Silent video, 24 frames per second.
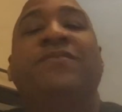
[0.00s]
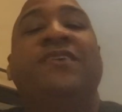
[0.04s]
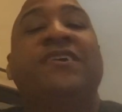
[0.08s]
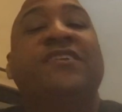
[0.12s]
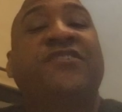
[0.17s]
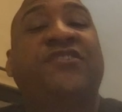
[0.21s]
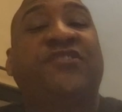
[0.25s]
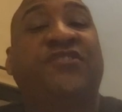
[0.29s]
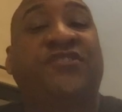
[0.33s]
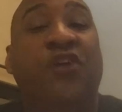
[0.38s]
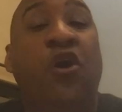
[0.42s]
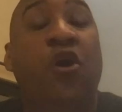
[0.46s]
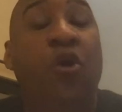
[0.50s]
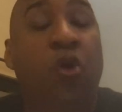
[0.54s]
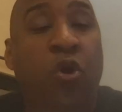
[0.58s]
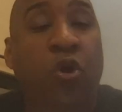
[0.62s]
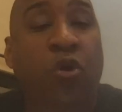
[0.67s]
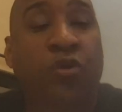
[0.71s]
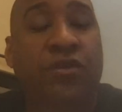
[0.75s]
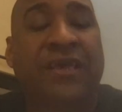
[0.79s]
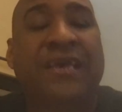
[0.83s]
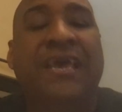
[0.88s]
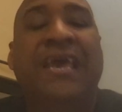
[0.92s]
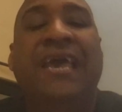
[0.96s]
that
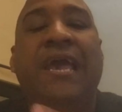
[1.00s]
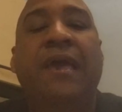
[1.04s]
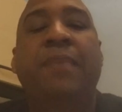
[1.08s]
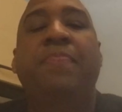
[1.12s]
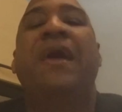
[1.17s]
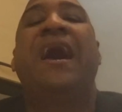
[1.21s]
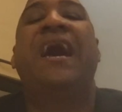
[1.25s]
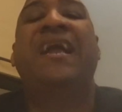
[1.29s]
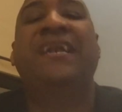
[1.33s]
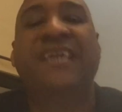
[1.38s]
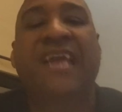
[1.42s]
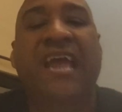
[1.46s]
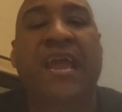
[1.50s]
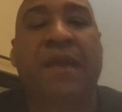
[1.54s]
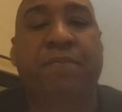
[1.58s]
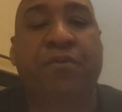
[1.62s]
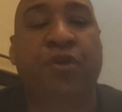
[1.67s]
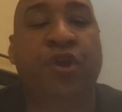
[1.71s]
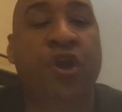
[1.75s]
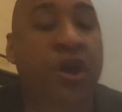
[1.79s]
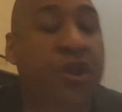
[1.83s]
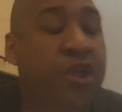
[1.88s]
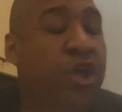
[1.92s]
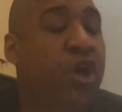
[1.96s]
sold in that
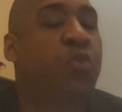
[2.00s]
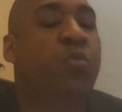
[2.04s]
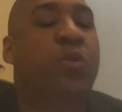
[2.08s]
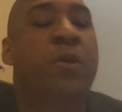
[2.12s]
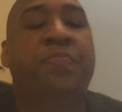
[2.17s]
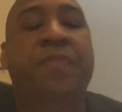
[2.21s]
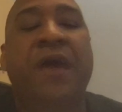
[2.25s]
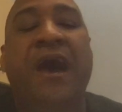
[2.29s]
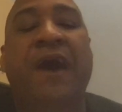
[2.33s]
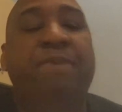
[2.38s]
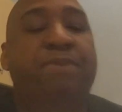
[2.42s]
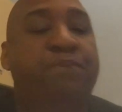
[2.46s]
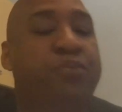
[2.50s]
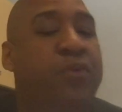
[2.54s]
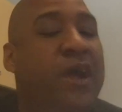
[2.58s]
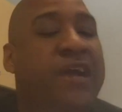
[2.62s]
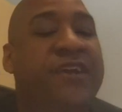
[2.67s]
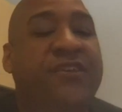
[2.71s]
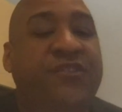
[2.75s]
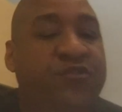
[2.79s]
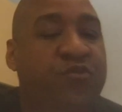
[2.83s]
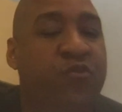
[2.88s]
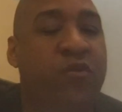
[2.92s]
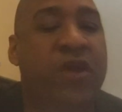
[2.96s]
neighborhood with that
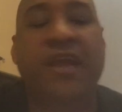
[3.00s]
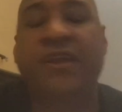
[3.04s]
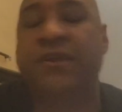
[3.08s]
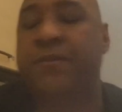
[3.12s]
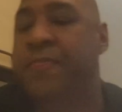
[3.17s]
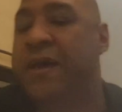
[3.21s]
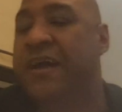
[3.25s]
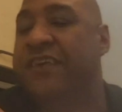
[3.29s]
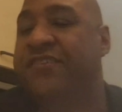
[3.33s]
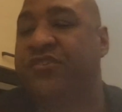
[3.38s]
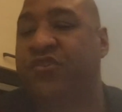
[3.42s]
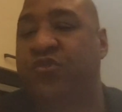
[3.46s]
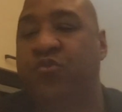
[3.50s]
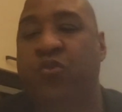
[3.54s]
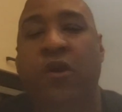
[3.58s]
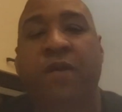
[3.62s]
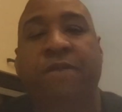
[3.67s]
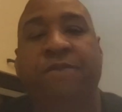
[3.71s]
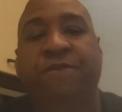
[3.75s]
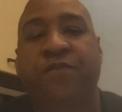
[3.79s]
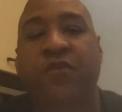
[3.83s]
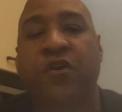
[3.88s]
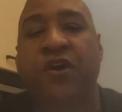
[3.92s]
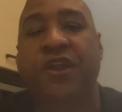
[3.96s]
price range, that square
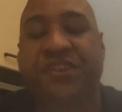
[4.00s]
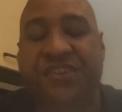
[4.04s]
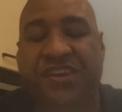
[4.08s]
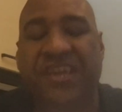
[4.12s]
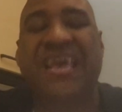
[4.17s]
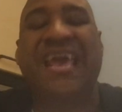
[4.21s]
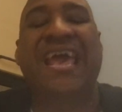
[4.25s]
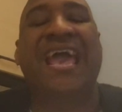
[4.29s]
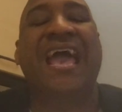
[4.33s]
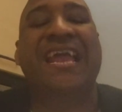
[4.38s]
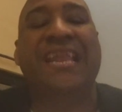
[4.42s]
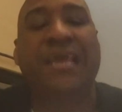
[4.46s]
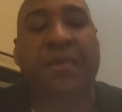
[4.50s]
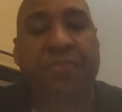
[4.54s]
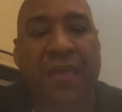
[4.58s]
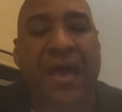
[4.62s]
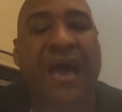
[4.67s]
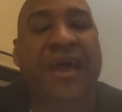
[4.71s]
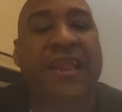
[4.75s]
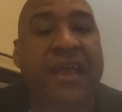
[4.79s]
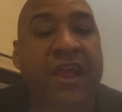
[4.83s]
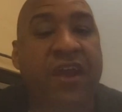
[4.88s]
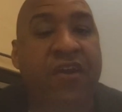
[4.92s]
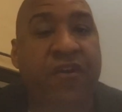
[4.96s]
footage, and in
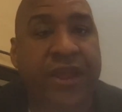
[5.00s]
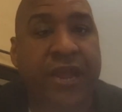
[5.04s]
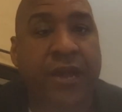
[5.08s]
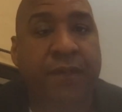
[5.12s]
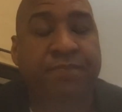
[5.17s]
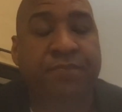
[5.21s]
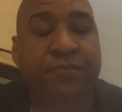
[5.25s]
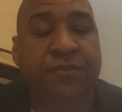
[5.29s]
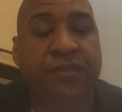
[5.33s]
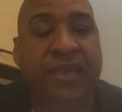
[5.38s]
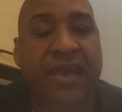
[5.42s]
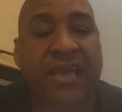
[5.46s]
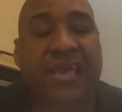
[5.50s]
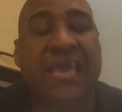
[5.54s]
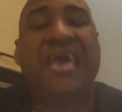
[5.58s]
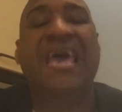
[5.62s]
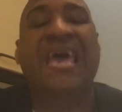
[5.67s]
that area. Okay,